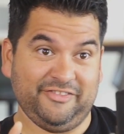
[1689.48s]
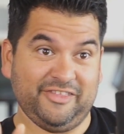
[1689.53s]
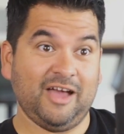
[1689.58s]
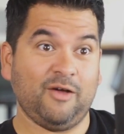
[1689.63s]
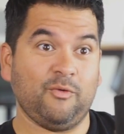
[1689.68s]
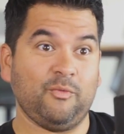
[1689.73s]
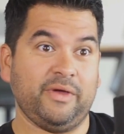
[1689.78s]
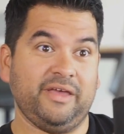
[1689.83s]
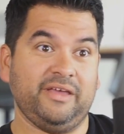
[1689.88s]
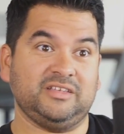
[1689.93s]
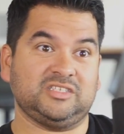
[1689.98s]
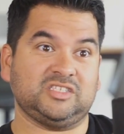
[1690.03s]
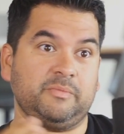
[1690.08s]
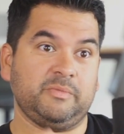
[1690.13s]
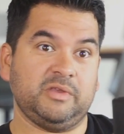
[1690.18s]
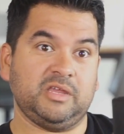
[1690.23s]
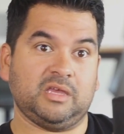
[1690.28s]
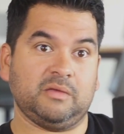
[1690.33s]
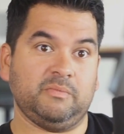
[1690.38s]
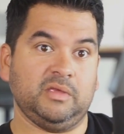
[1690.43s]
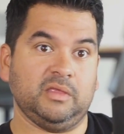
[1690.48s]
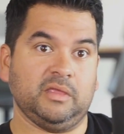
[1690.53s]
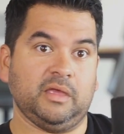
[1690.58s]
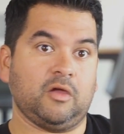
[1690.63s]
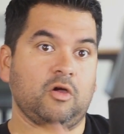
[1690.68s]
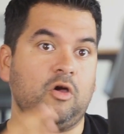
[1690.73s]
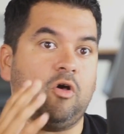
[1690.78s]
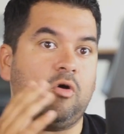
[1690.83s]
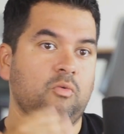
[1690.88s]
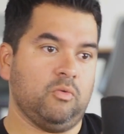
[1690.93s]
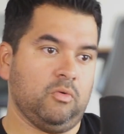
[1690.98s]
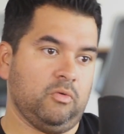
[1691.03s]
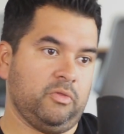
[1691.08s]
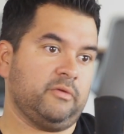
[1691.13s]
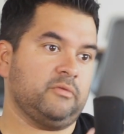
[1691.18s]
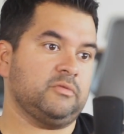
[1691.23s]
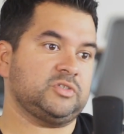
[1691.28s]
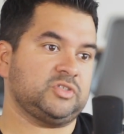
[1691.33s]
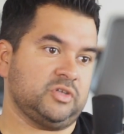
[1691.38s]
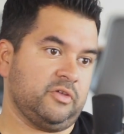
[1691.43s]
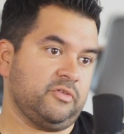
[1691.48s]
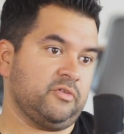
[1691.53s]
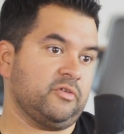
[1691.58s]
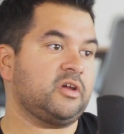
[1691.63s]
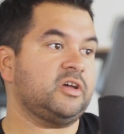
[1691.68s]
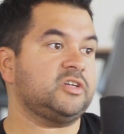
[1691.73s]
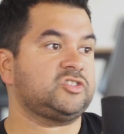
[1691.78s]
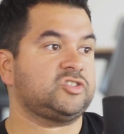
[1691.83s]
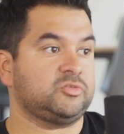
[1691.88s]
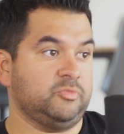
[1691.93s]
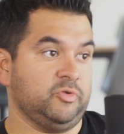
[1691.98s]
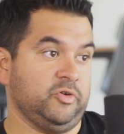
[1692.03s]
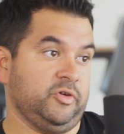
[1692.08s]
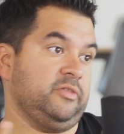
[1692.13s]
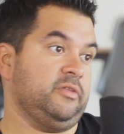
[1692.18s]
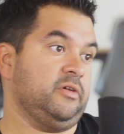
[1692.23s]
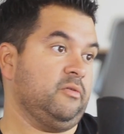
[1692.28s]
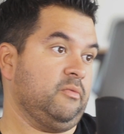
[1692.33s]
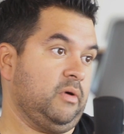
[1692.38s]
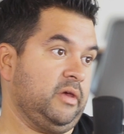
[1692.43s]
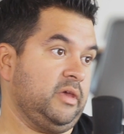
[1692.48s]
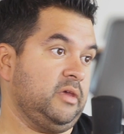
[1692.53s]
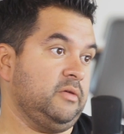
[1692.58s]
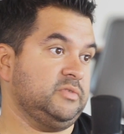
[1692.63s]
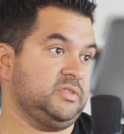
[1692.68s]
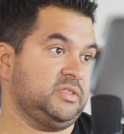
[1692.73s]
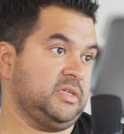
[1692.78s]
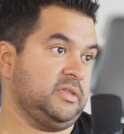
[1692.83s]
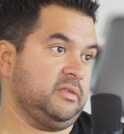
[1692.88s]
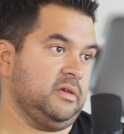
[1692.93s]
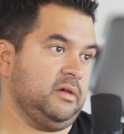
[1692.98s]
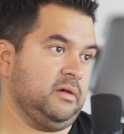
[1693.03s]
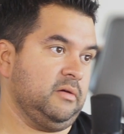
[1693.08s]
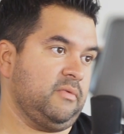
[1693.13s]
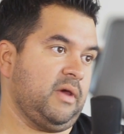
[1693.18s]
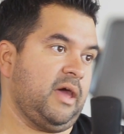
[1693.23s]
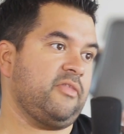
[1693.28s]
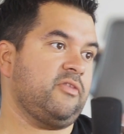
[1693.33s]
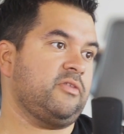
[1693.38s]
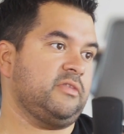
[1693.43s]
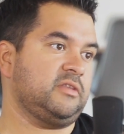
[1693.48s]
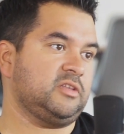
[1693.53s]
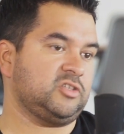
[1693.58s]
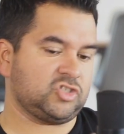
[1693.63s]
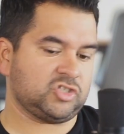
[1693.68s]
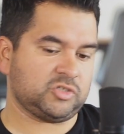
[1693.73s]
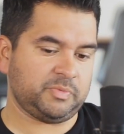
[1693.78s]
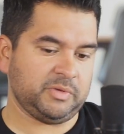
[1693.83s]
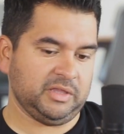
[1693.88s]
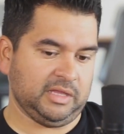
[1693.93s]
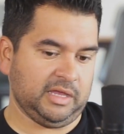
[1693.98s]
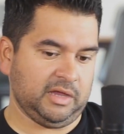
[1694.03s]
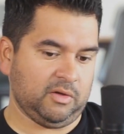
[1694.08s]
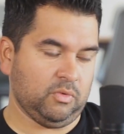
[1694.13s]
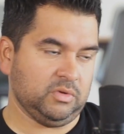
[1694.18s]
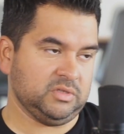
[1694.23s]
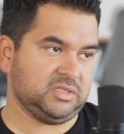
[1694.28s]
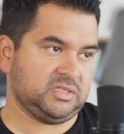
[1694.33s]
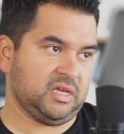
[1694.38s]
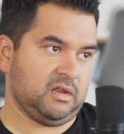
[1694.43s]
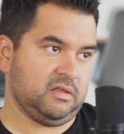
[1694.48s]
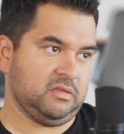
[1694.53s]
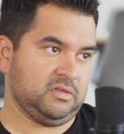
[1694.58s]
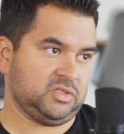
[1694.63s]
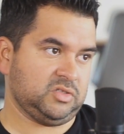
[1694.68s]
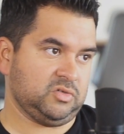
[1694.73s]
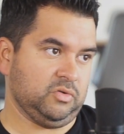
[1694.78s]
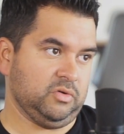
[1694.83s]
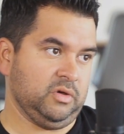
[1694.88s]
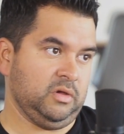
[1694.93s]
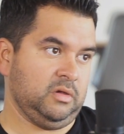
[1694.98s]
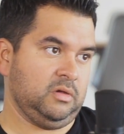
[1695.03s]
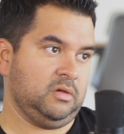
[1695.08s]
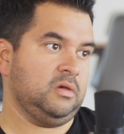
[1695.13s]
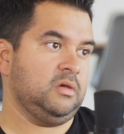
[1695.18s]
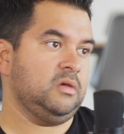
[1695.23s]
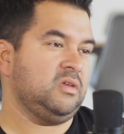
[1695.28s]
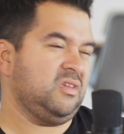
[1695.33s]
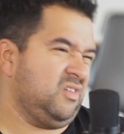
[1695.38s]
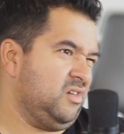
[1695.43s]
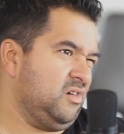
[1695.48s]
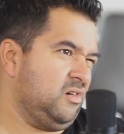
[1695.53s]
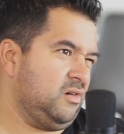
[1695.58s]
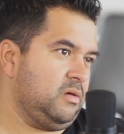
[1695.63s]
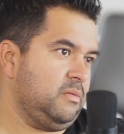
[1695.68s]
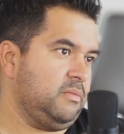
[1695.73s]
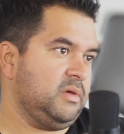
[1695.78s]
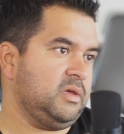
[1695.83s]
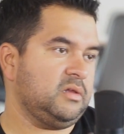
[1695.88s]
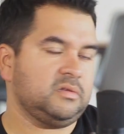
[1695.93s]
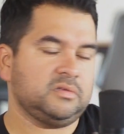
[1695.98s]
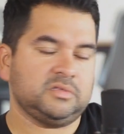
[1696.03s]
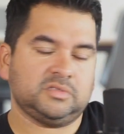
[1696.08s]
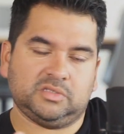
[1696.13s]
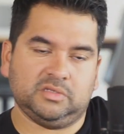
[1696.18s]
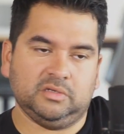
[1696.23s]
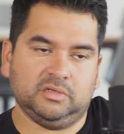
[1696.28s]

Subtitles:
that way somebody could be like, oh, well, there was another customer in there while he was in there, rather than just being like one side of the story. You know what I mean? So